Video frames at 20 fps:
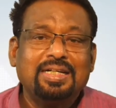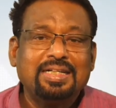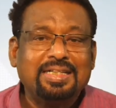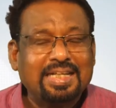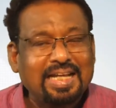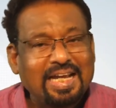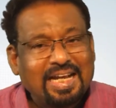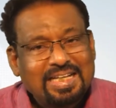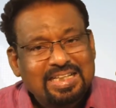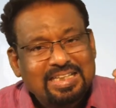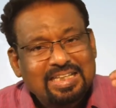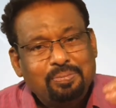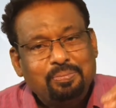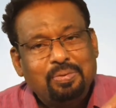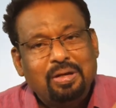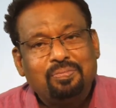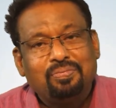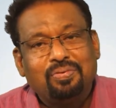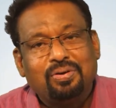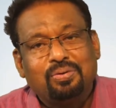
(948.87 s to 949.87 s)
taken the
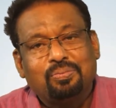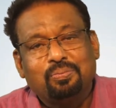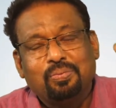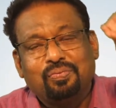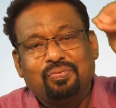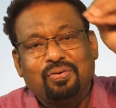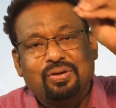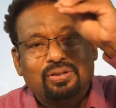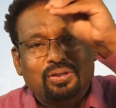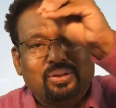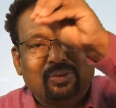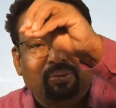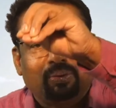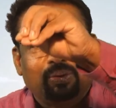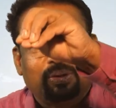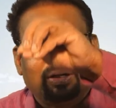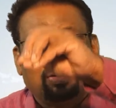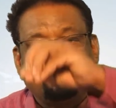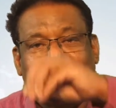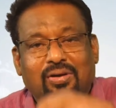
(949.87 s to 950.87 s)
matter before the
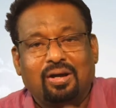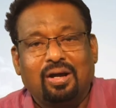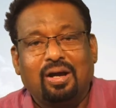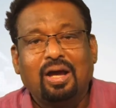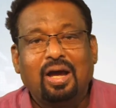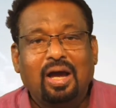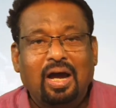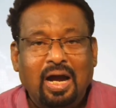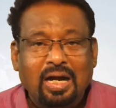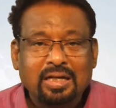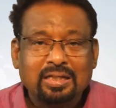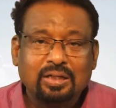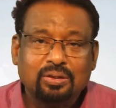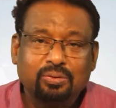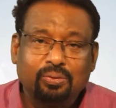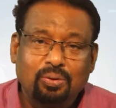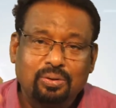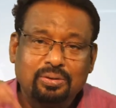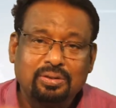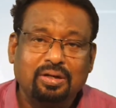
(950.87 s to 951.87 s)
court of law, and the
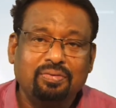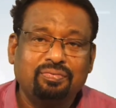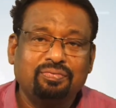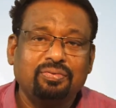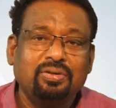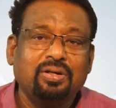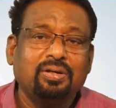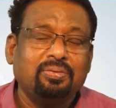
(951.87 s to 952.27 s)
court of